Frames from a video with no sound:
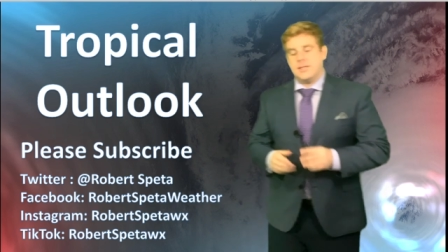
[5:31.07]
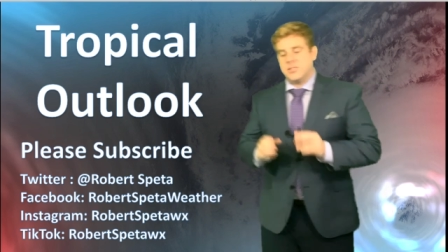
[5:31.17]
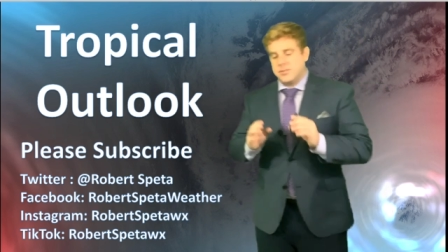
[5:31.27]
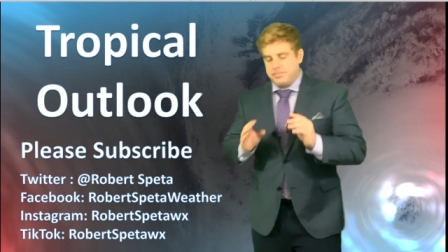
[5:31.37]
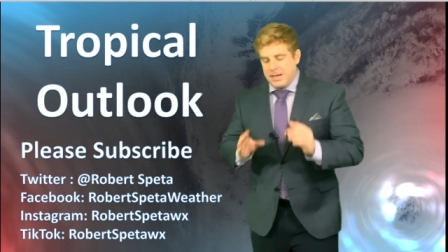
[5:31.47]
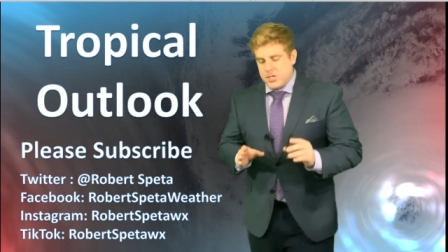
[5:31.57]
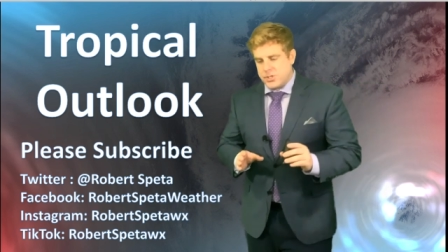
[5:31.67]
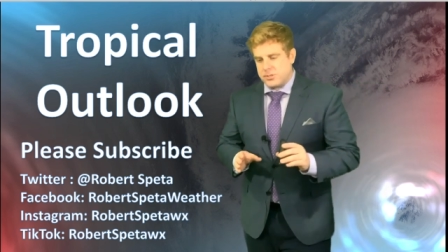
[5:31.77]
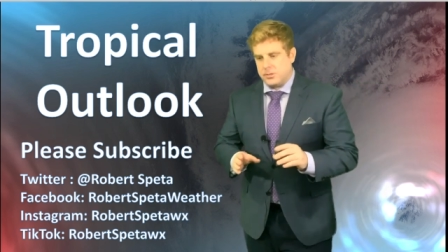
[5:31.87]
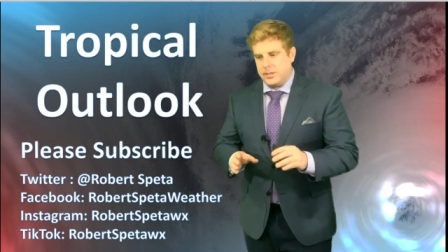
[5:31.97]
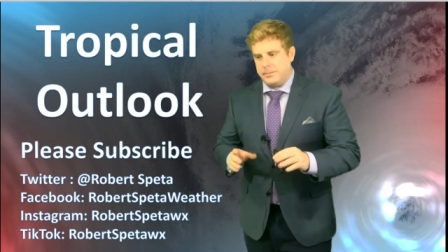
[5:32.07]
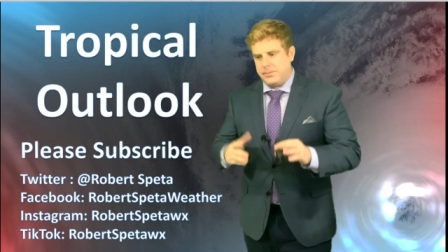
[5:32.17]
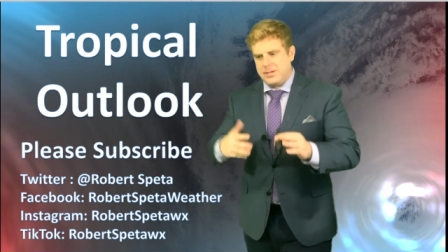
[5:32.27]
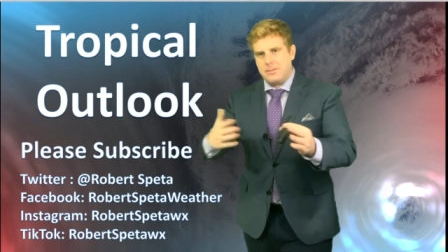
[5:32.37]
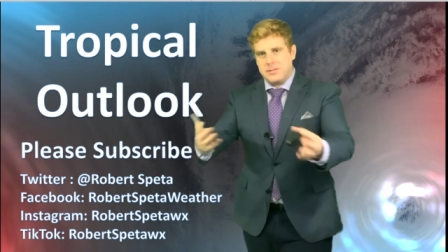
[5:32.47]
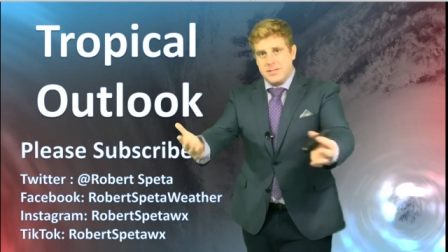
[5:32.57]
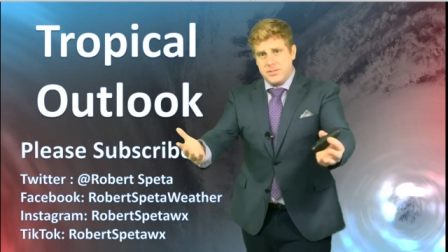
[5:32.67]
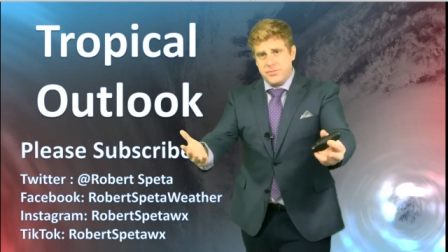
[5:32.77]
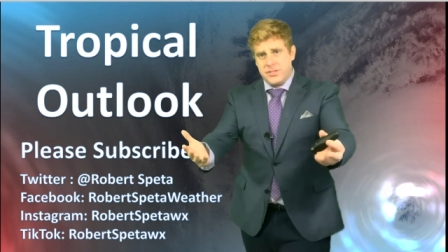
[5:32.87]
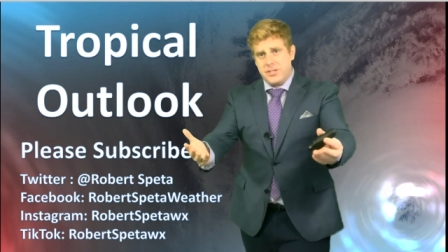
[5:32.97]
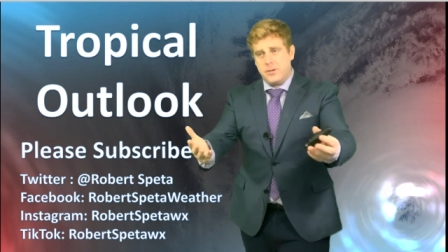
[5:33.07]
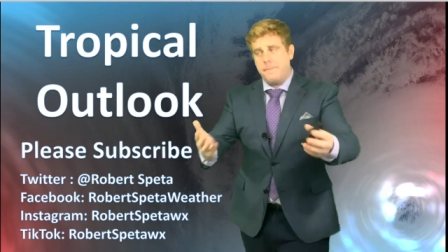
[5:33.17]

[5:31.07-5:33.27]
especially, maybe not with this video,